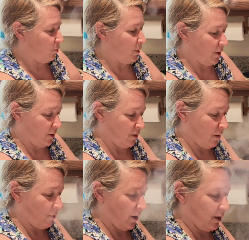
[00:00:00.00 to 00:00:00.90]
scoop it in
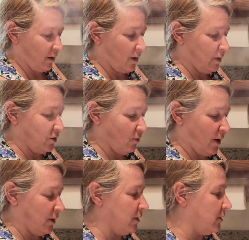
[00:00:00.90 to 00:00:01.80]
there. That way I can kind of
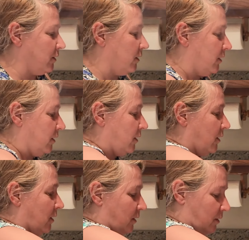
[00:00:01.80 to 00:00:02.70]
drain it.
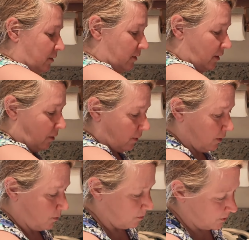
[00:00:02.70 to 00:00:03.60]
That
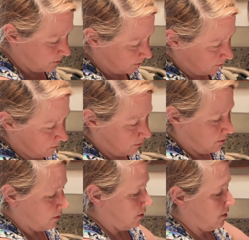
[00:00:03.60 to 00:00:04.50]
way, whoops.
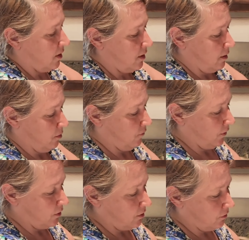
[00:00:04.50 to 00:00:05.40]
I need to
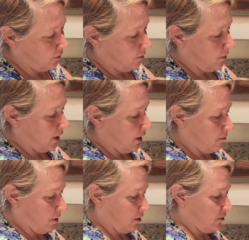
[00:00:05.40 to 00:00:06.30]
move it closer. I'm making
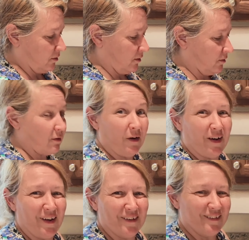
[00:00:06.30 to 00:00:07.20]
a mess.
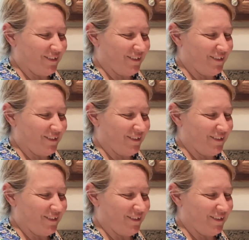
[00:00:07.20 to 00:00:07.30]
Sorry.